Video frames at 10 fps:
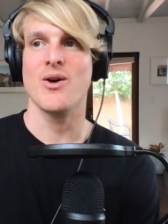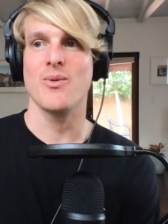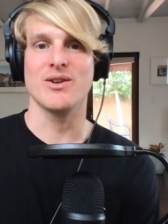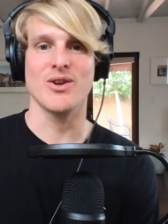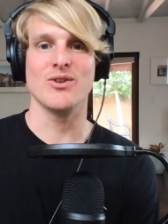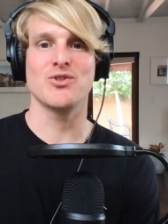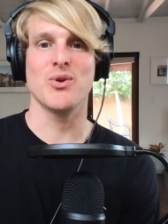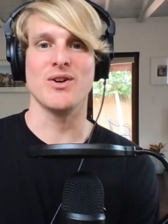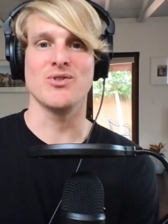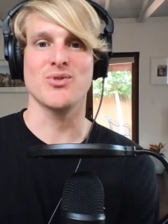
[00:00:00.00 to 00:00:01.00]
where
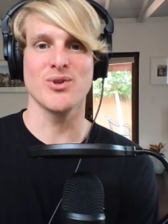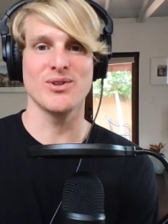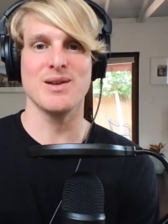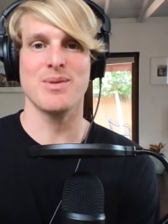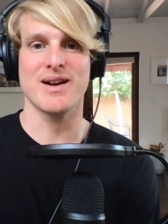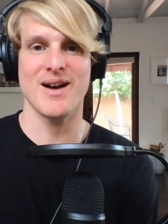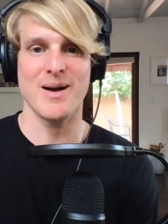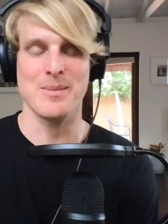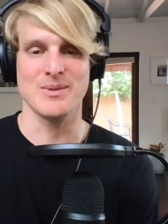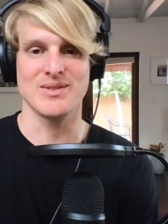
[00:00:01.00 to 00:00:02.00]
Dogecoin truly
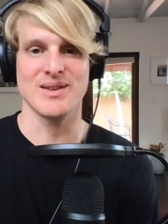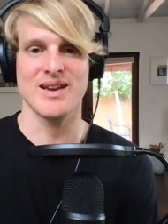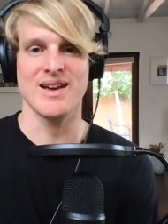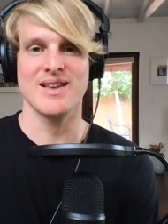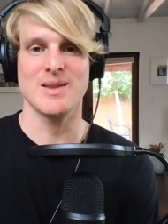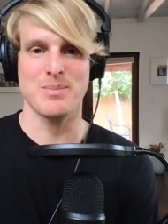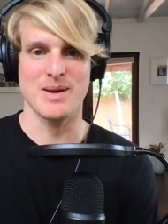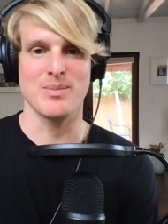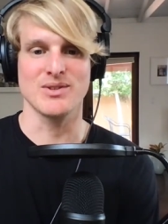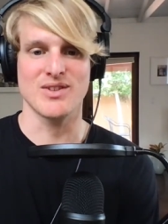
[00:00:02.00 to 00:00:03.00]
becomes the
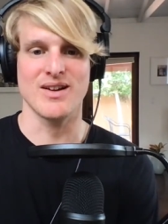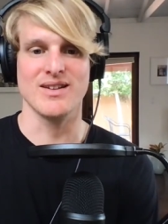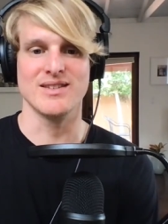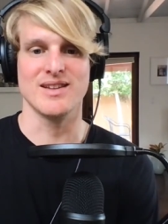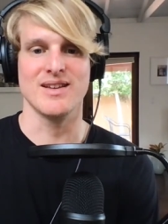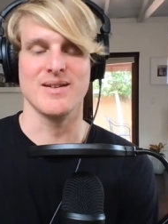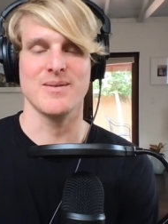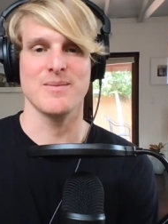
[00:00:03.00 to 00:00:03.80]
people's currency.